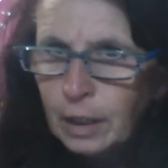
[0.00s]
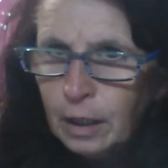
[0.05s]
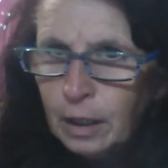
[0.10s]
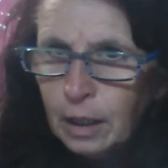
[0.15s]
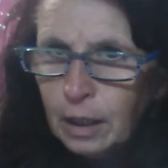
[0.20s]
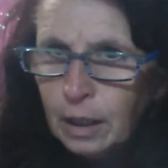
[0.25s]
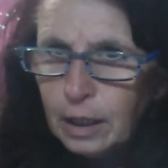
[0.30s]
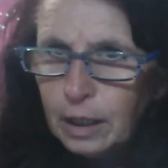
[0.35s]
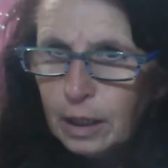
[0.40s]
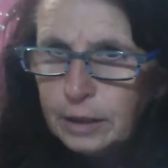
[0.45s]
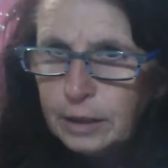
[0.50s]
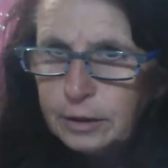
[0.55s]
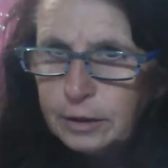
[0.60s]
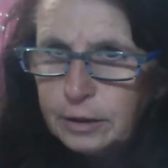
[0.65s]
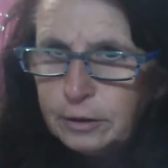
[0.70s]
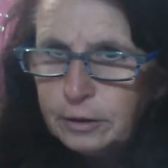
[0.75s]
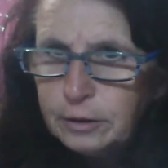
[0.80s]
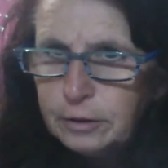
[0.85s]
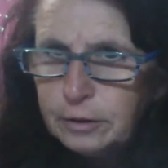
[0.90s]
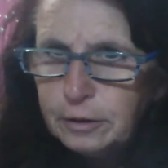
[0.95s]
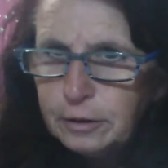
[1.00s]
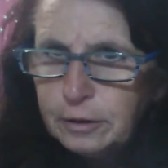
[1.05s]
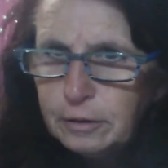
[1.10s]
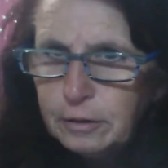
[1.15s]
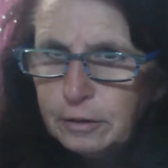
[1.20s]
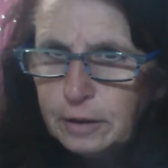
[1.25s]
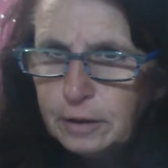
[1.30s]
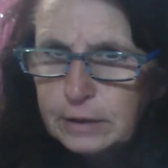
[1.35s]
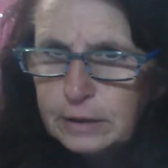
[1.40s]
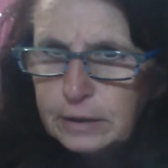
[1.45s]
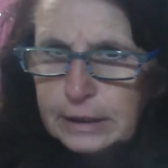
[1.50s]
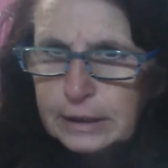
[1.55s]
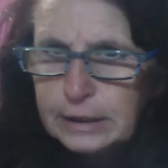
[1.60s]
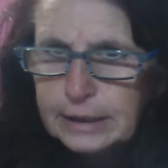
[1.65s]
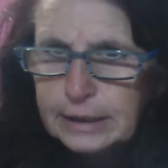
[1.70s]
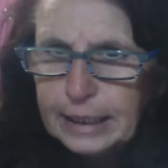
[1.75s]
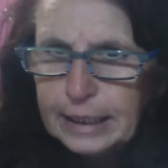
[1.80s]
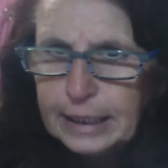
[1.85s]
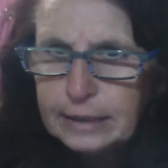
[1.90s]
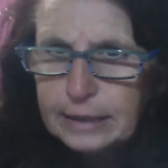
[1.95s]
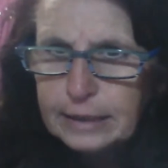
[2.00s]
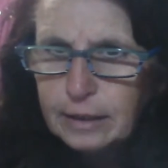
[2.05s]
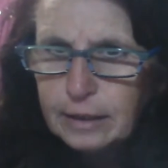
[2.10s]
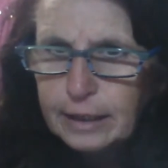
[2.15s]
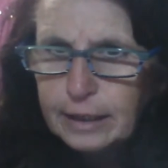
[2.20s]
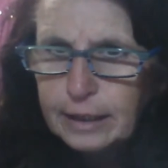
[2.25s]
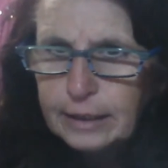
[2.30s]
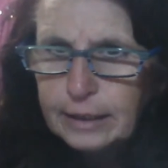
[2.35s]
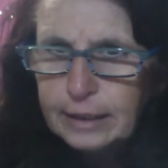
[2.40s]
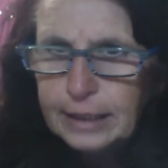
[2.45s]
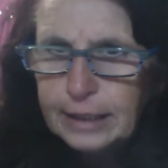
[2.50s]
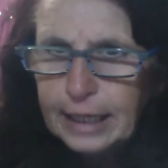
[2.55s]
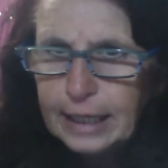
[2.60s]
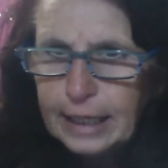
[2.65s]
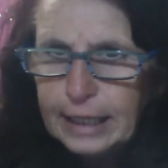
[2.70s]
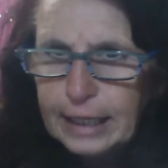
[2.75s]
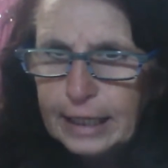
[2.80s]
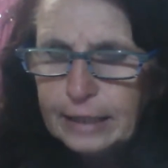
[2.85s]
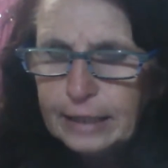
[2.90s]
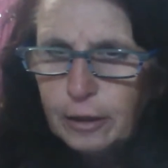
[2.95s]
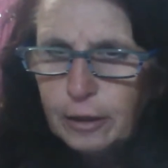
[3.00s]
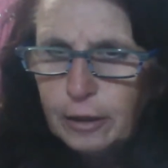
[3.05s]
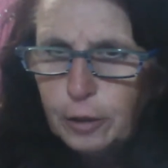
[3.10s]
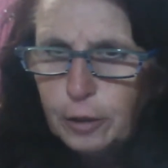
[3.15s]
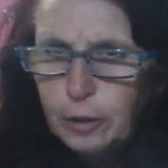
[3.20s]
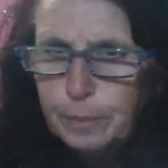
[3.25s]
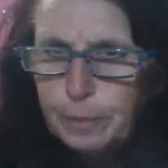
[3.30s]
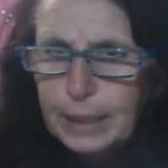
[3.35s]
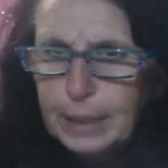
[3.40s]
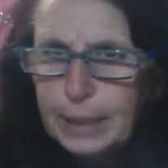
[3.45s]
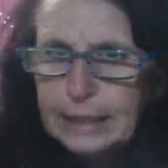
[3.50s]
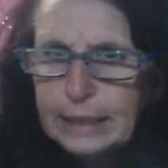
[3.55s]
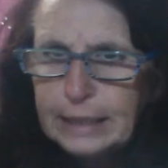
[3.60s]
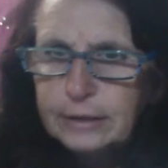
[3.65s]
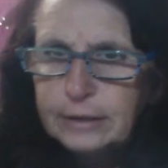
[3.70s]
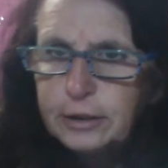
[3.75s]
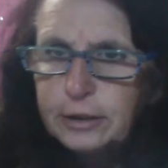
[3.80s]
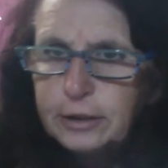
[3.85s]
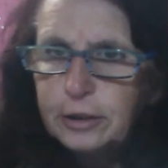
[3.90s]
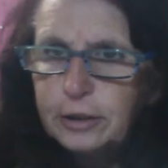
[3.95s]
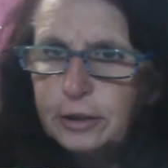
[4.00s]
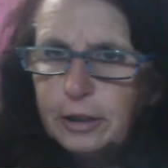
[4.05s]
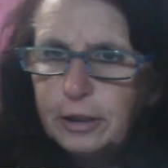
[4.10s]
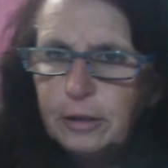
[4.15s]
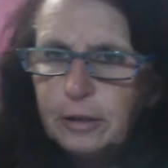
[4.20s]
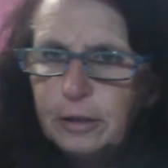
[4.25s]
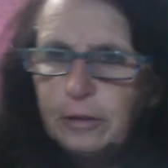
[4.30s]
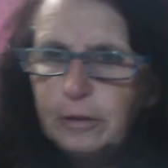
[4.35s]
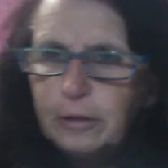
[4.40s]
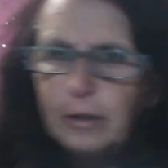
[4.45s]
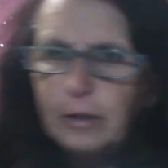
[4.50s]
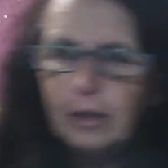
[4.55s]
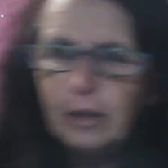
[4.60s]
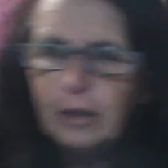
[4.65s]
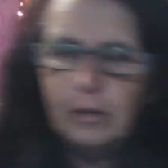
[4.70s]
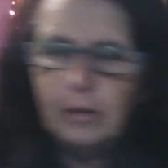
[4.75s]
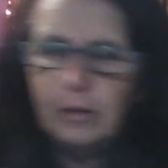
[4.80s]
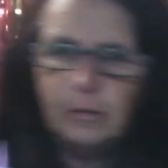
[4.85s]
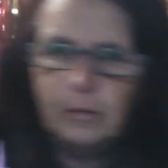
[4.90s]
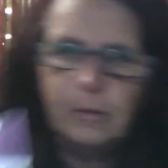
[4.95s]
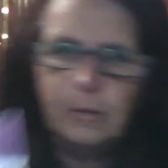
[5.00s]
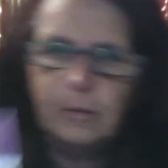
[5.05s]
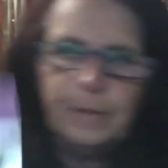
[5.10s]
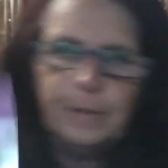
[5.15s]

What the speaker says: I do use the seeds I can get in herb blends too. Cool.